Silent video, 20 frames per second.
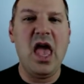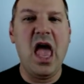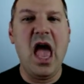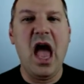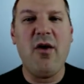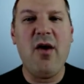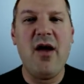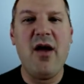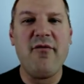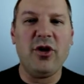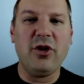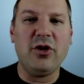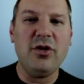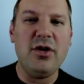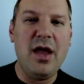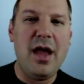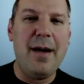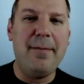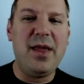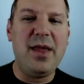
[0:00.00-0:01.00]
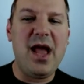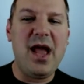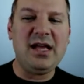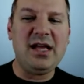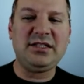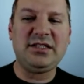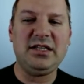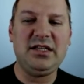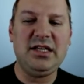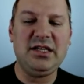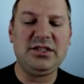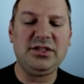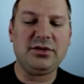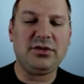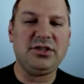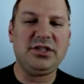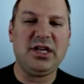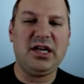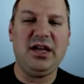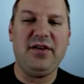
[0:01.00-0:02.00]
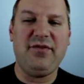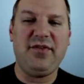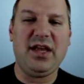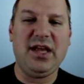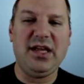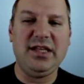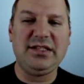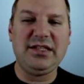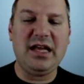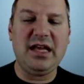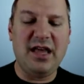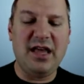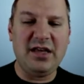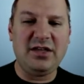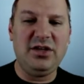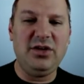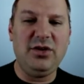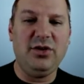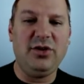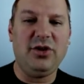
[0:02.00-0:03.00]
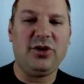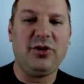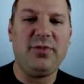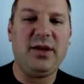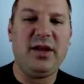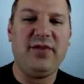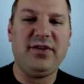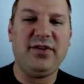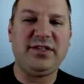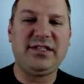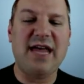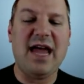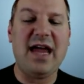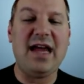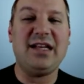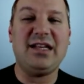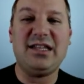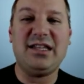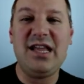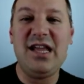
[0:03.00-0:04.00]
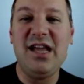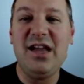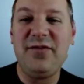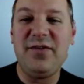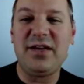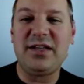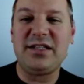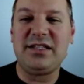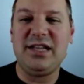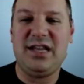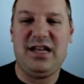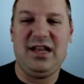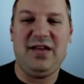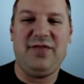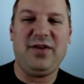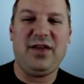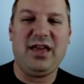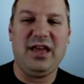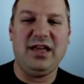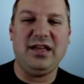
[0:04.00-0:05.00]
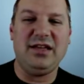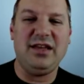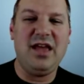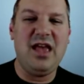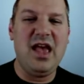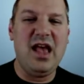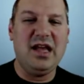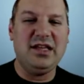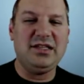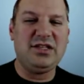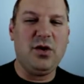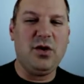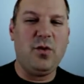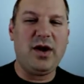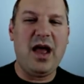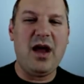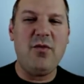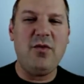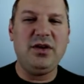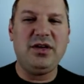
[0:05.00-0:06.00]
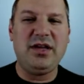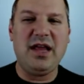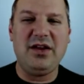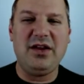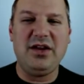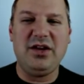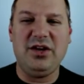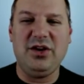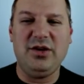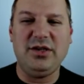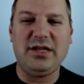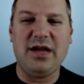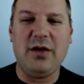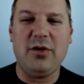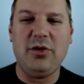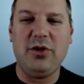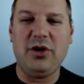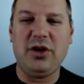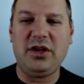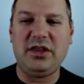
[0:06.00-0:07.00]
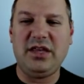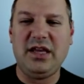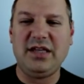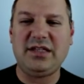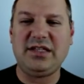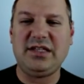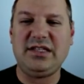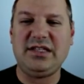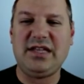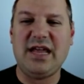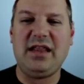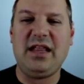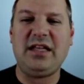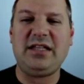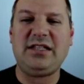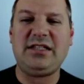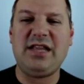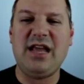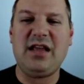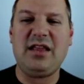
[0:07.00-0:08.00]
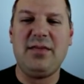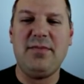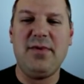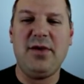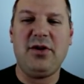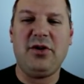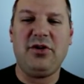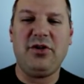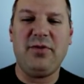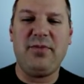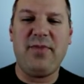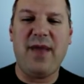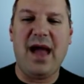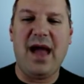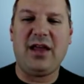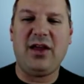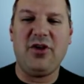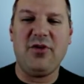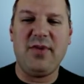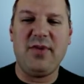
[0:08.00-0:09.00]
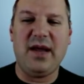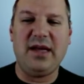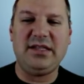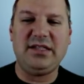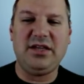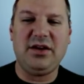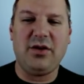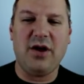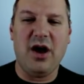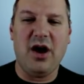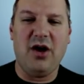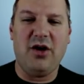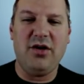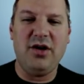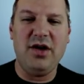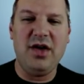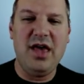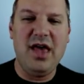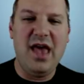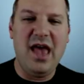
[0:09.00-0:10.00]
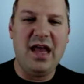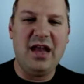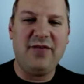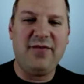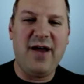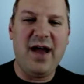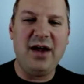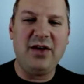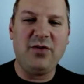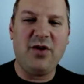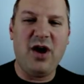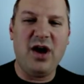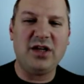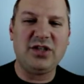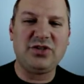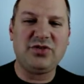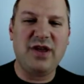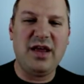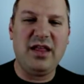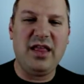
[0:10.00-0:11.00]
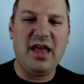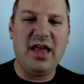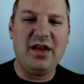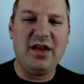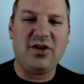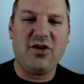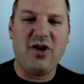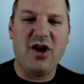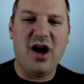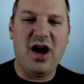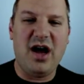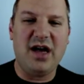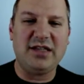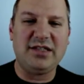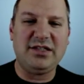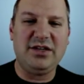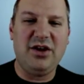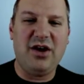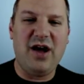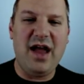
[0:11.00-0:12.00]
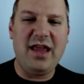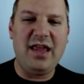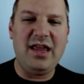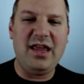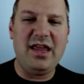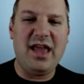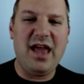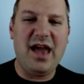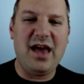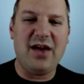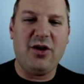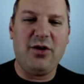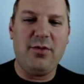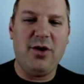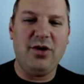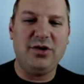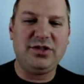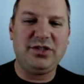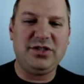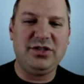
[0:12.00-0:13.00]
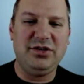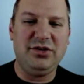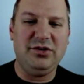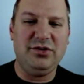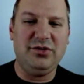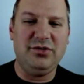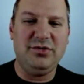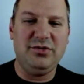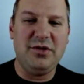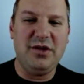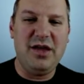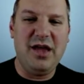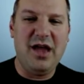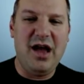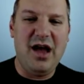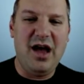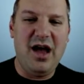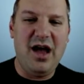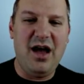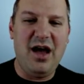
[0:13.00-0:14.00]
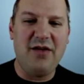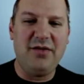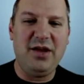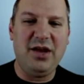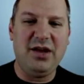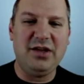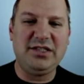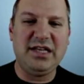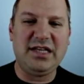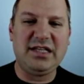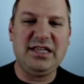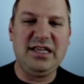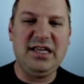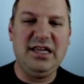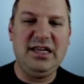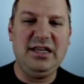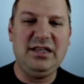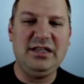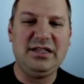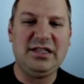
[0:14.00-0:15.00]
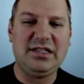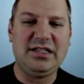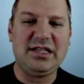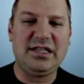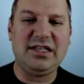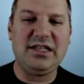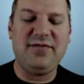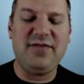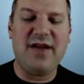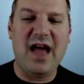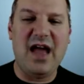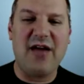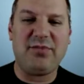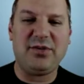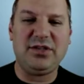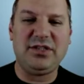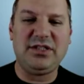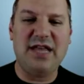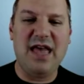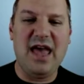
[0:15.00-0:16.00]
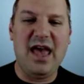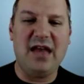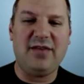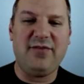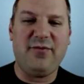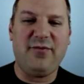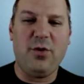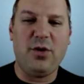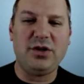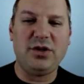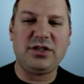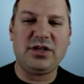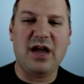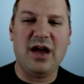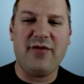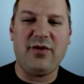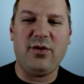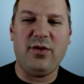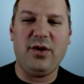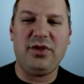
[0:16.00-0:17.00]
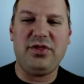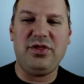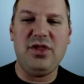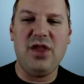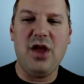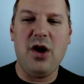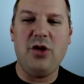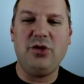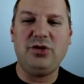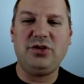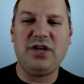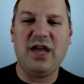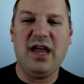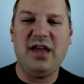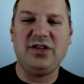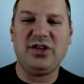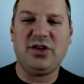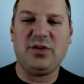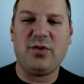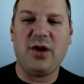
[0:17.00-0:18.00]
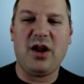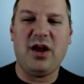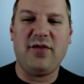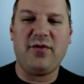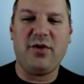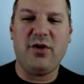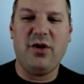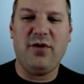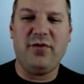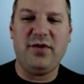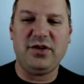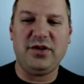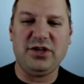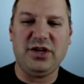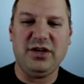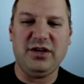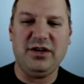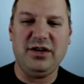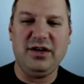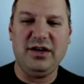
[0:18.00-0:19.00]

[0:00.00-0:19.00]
However, beyond statistical significance, I like to do a little bit of a scientific significance. And so what I would tend to do is I would look at this and say, let's take the middle of the pack here by 0. And if I draw a straight line across, I can get almost to 60 to 65% forest cover with no change in runoff coefficient.